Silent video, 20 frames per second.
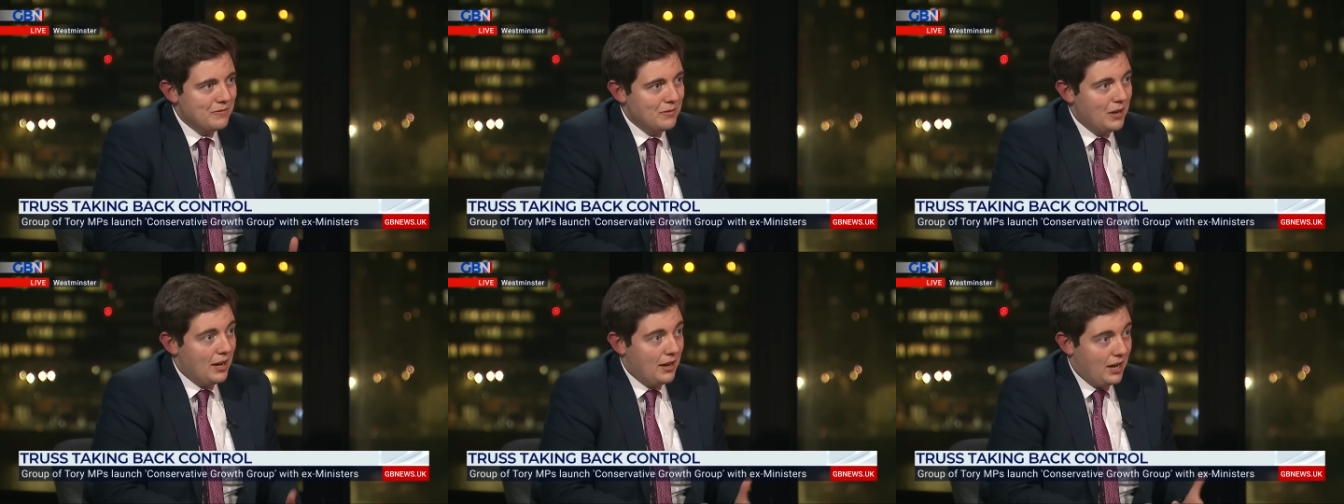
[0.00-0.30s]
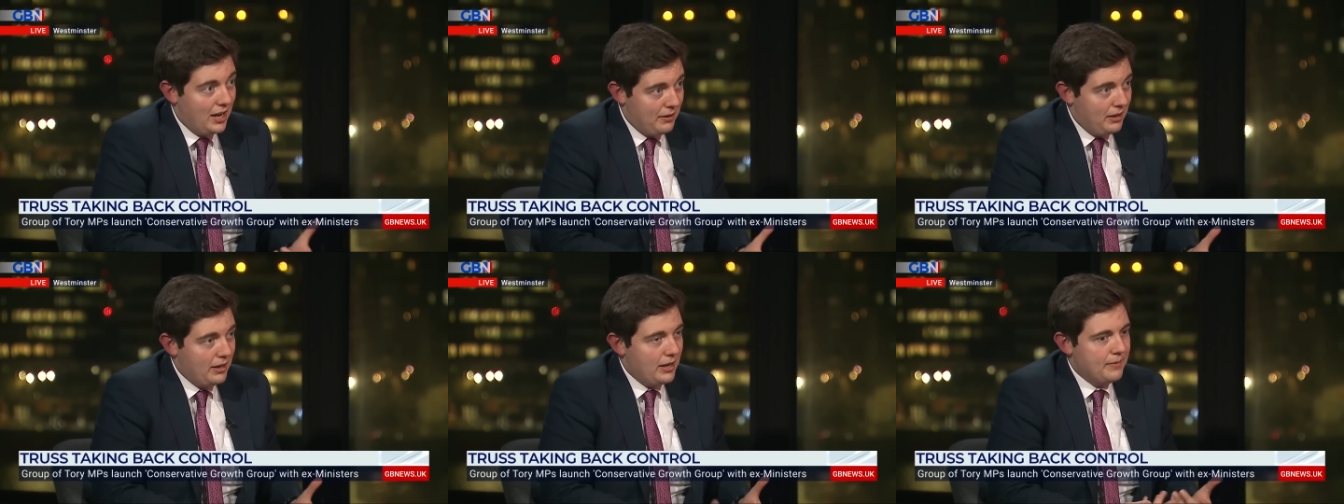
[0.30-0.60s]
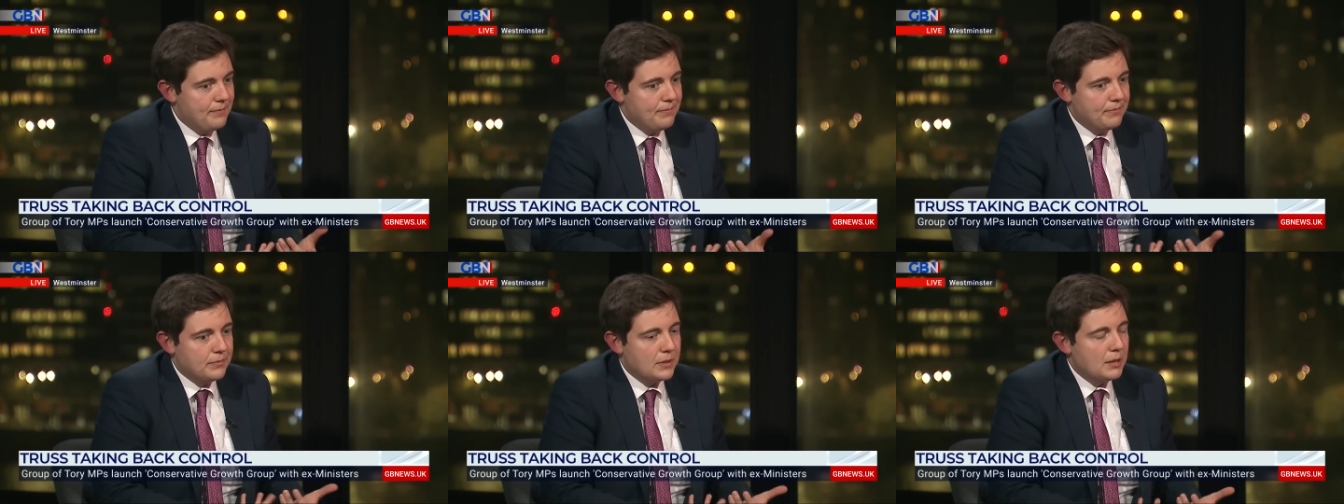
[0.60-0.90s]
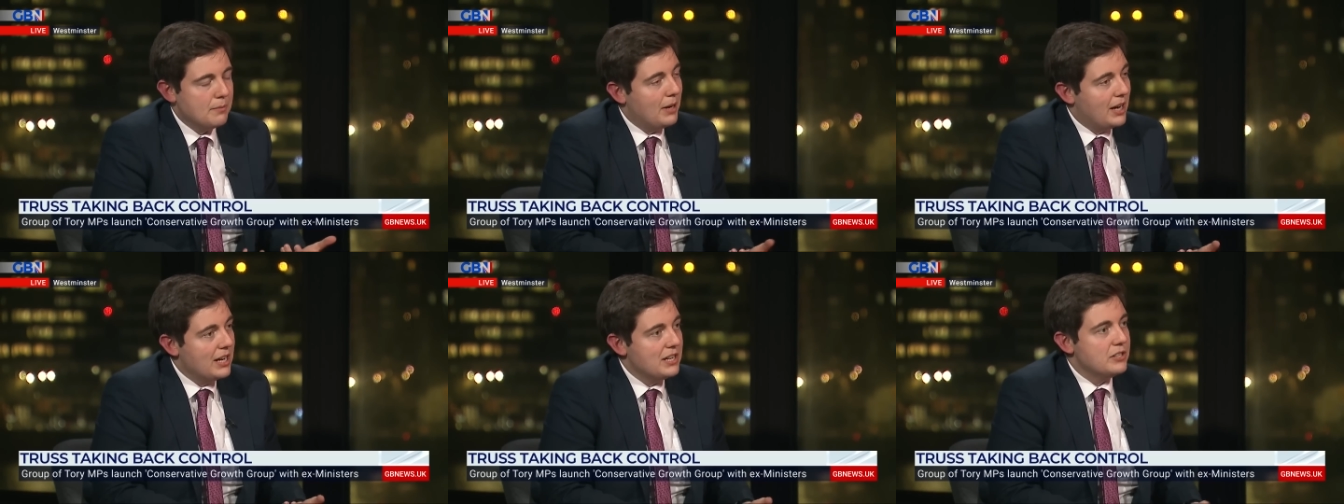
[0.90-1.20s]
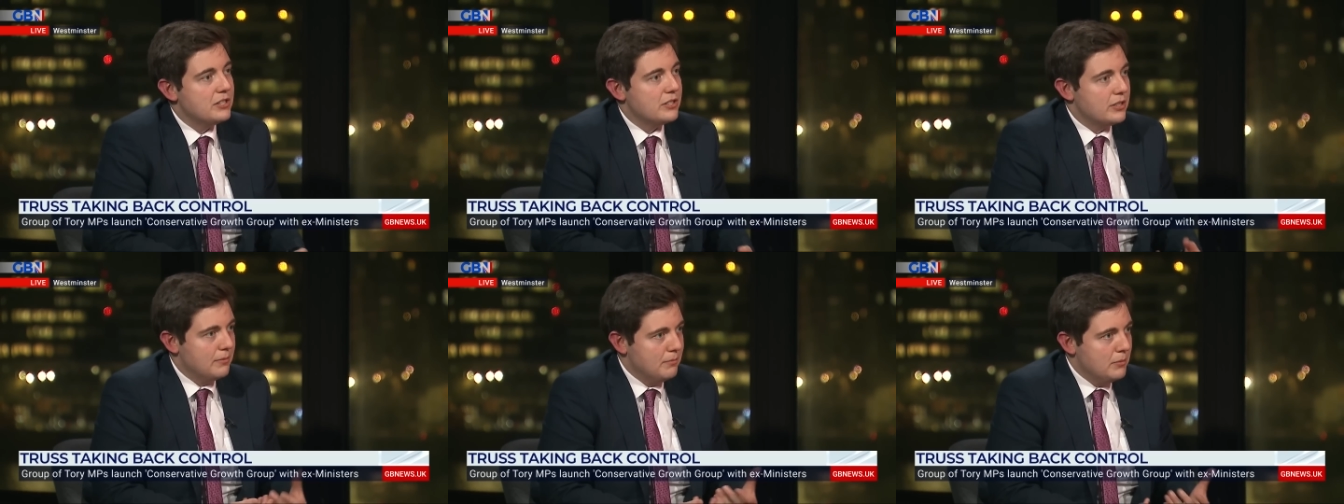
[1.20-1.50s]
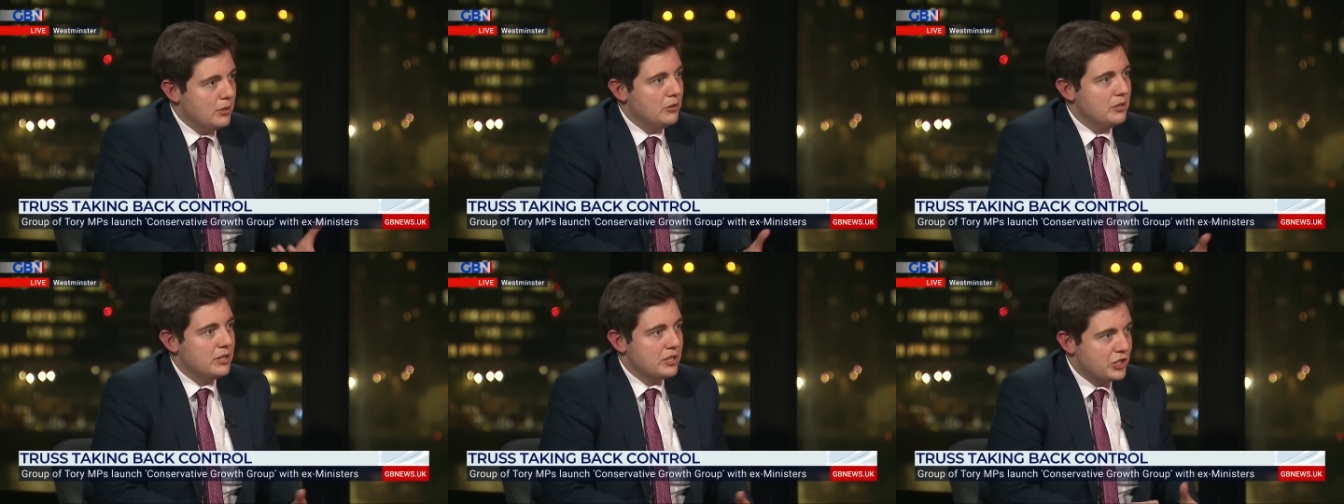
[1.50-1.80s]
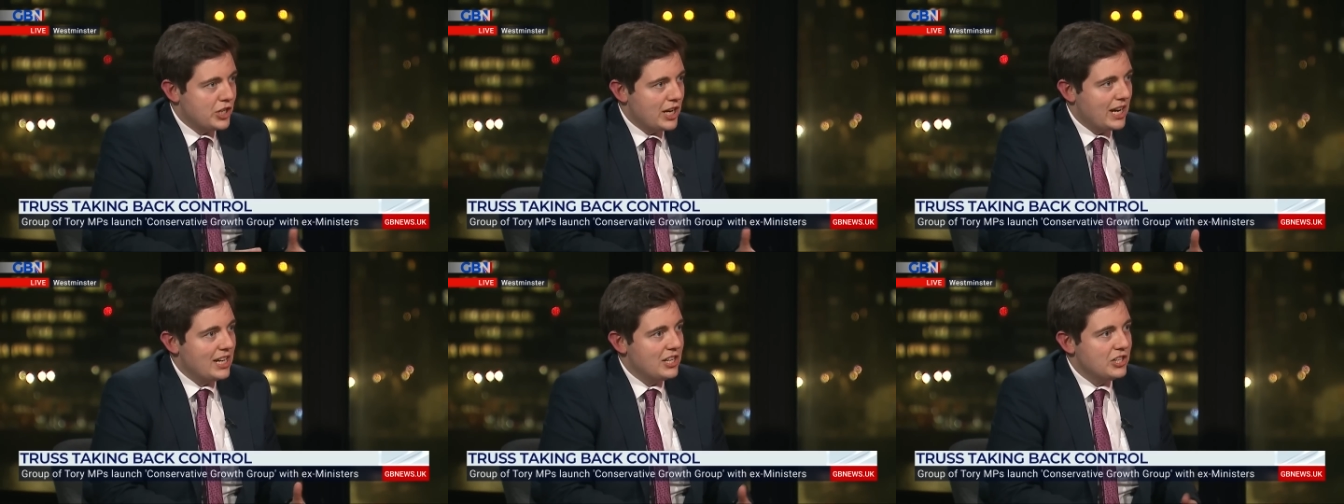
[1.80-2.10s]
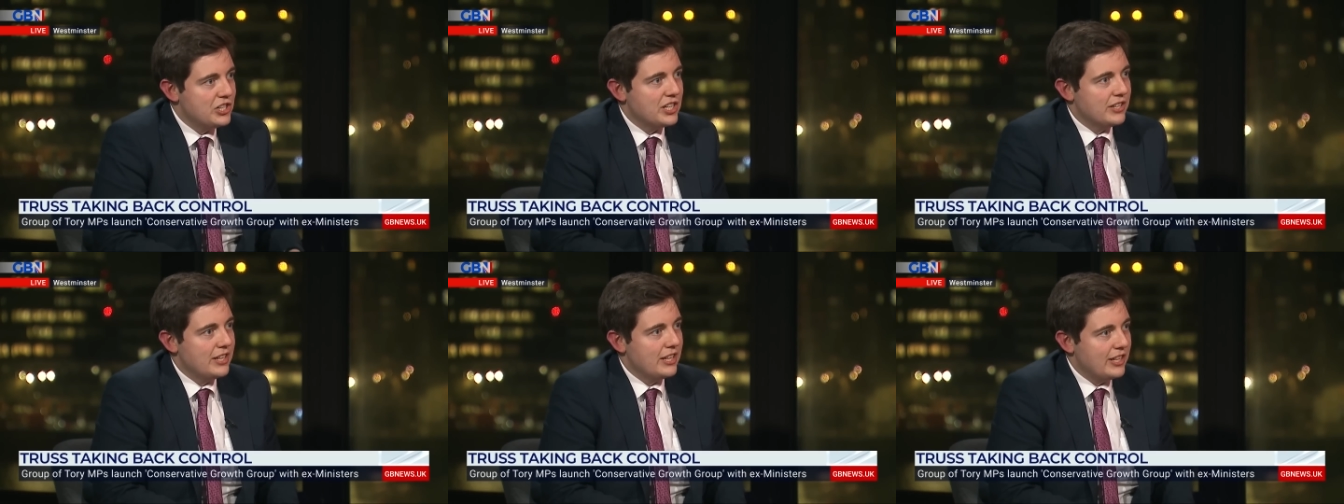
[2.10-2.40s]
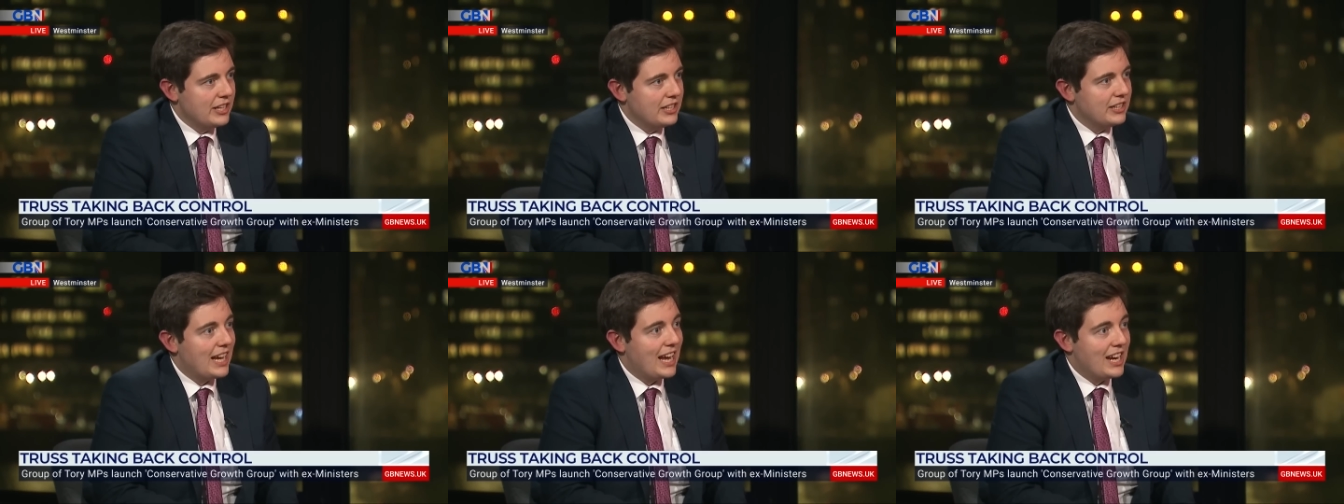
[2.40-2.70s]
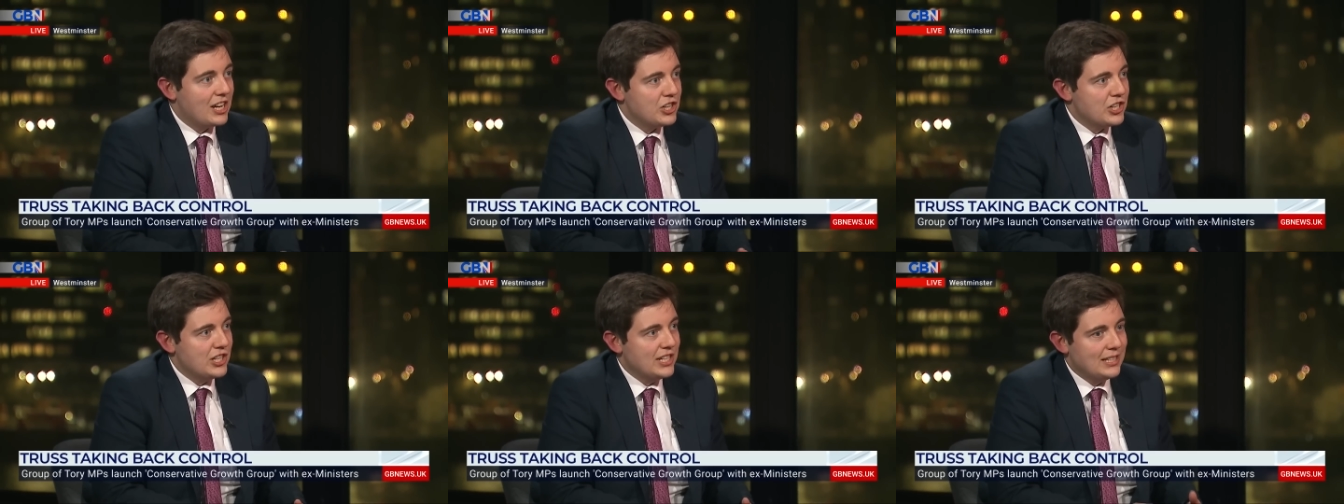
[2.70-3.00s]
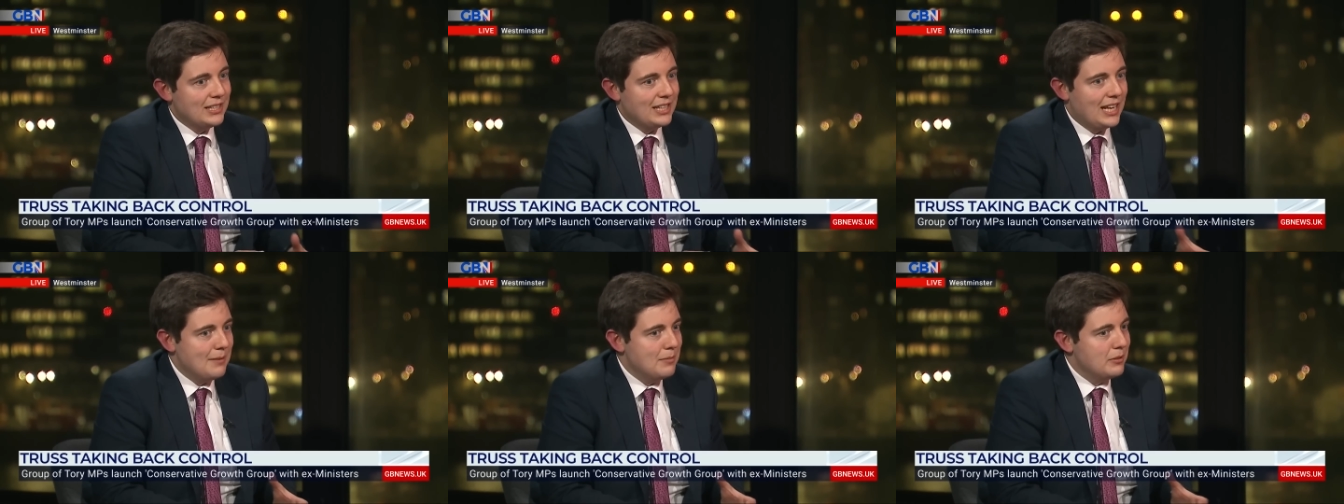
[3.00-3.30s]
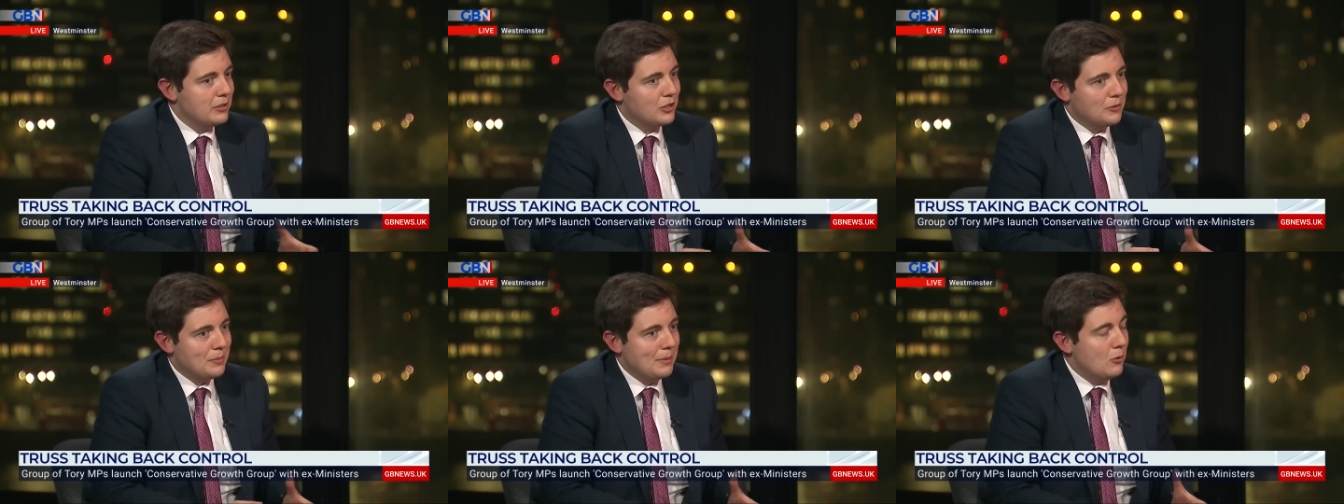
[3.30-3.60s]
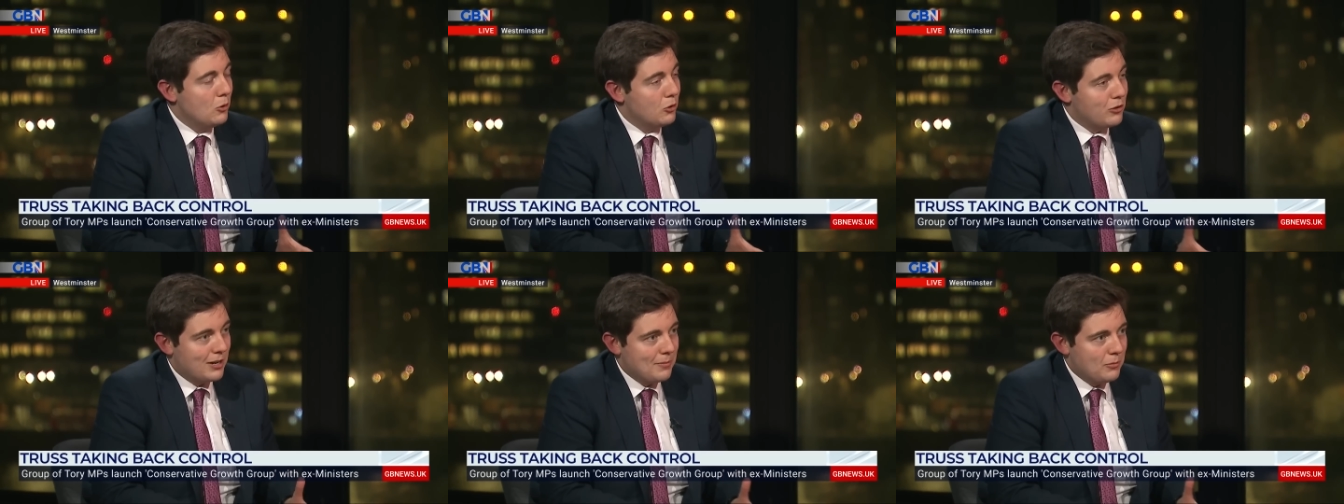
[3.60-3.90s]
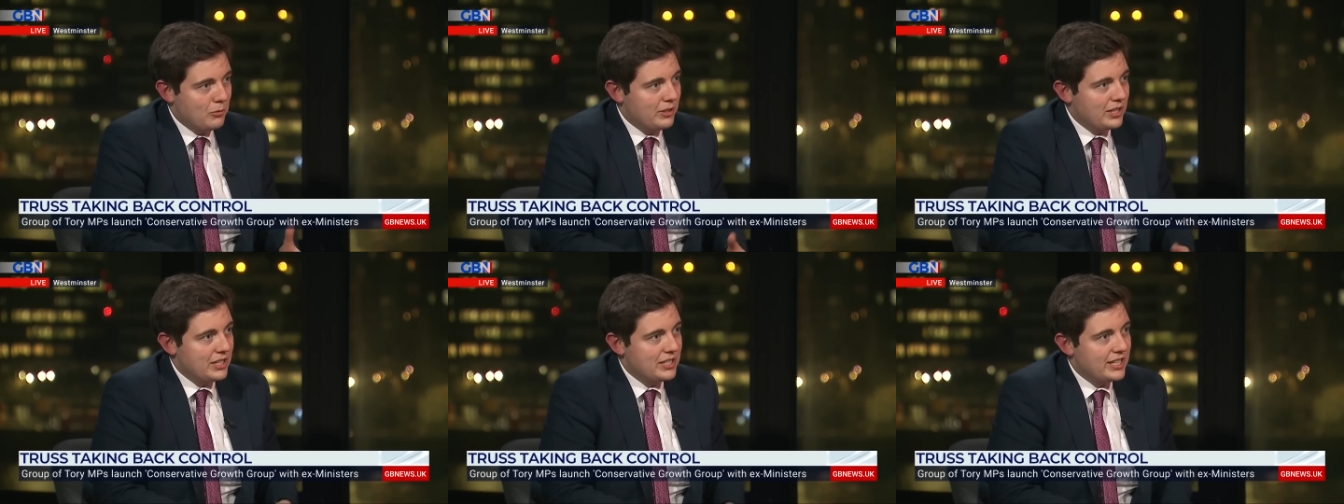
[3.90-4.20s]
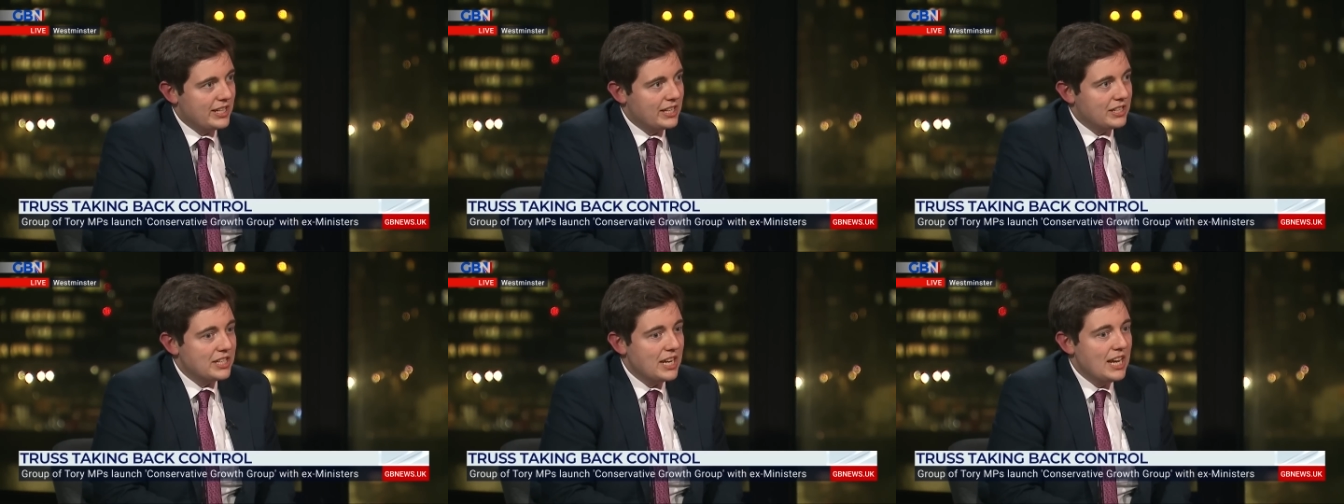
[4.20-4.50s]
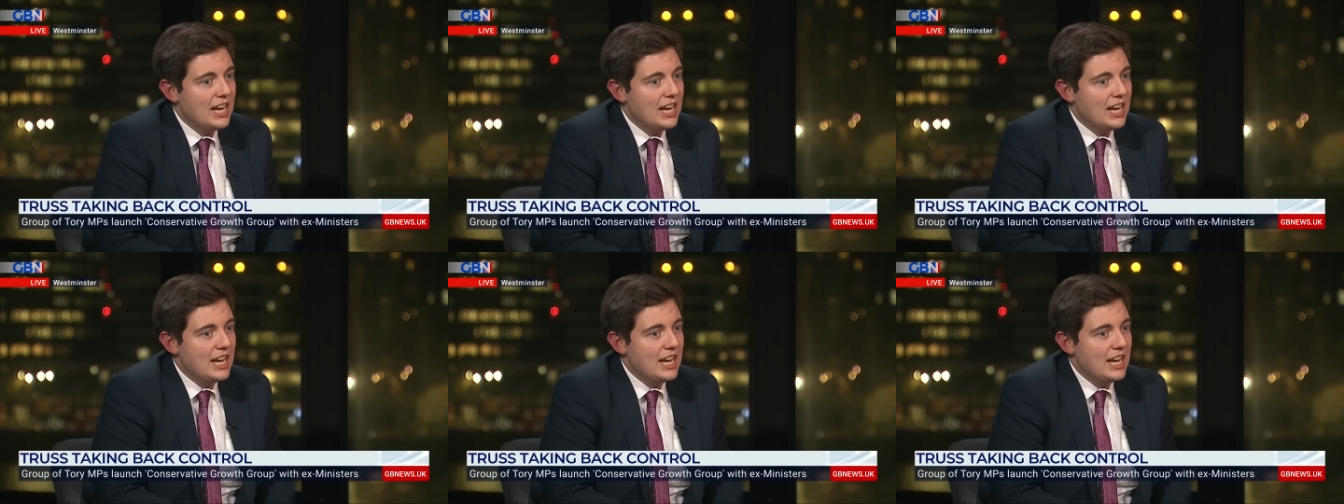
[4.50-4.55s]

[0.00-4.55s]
uh, uh, um, minds, the mood has changed and they think that actually Labour could be more credible with these things.